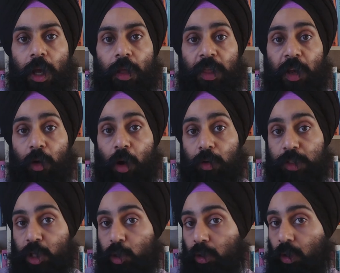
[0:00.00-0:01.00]
There are a
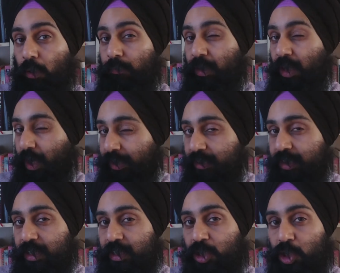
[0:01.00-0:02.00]
total of
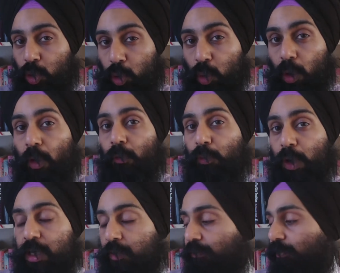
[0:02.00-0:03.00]
92
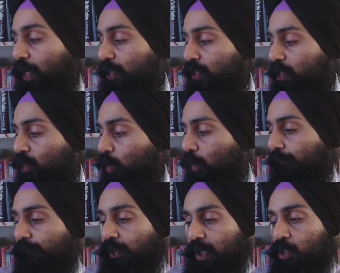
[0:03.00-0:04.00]
freedom fighters who are
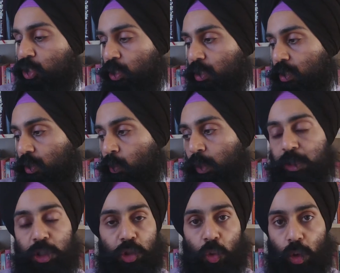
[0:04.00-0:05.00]
featured with
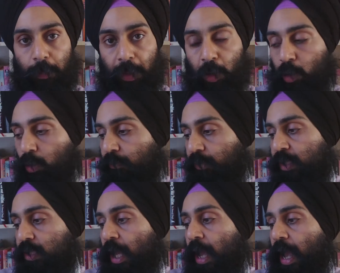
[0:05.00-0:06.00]
short
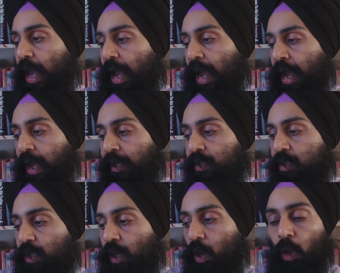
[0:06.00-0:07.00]
biographies, and
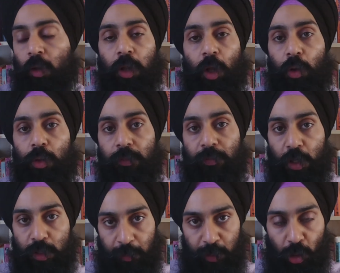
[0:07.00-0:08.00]
although the
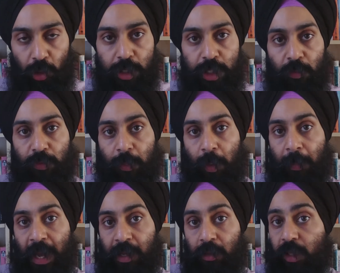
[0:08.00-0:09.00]
vast majority of them are
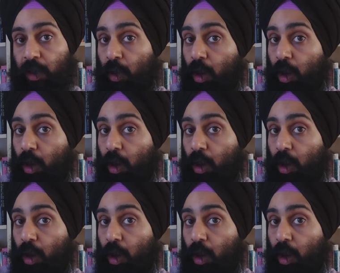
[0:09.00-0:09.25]
male, there